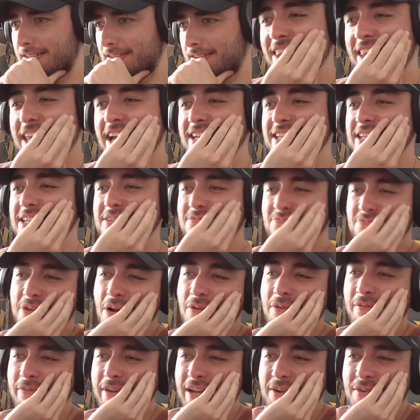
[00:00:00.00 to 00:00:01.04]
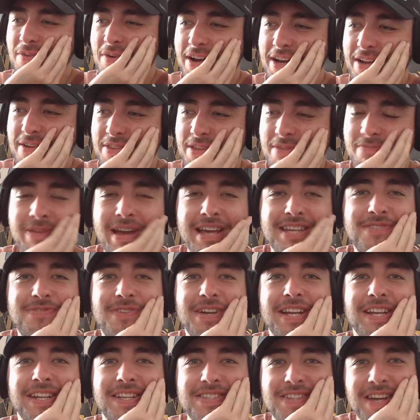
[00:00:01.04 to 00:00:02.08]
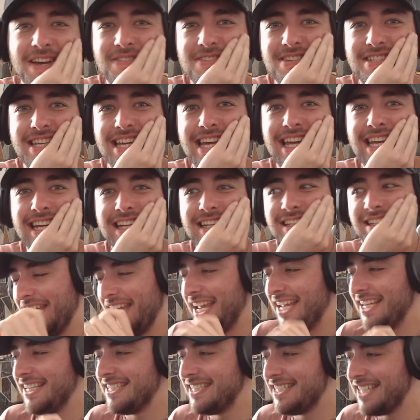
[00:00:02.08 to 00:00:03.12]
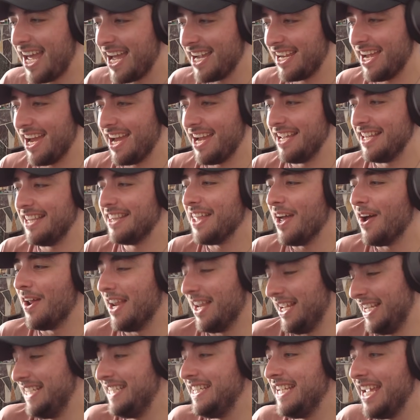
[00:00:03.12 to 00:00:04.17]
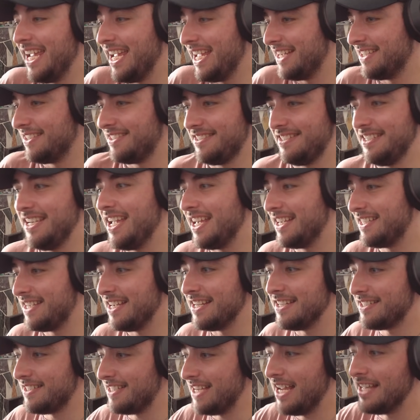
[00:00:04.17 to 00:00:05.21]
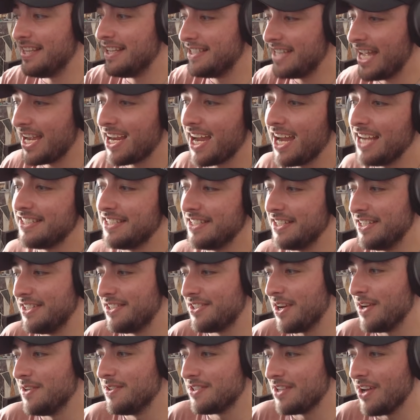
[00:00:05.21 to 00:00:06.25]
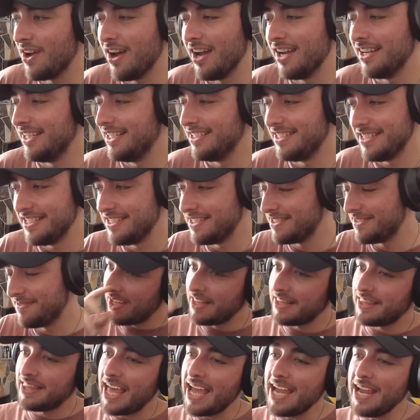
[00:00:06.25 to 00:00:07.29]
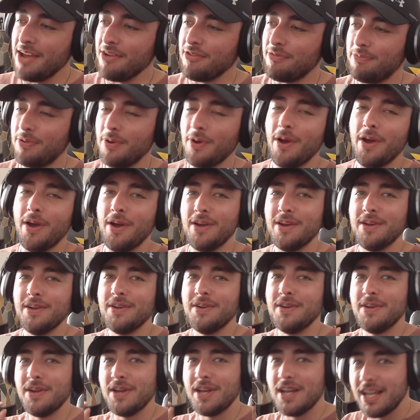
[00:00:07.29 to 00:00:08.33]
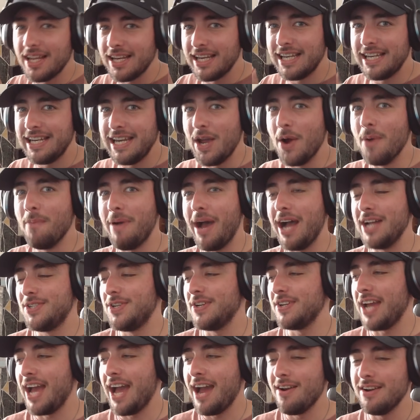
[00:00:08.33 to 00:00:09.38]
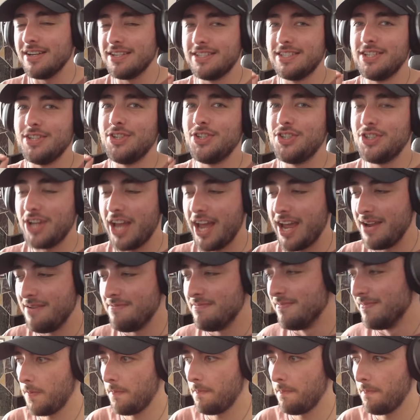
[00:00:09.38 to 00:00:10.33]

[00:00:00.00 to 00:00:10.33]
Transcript: This is probably one of the best villains I've seen in years, since in the decades that this show started. This is, they have put Neil Patrick Harris to shame.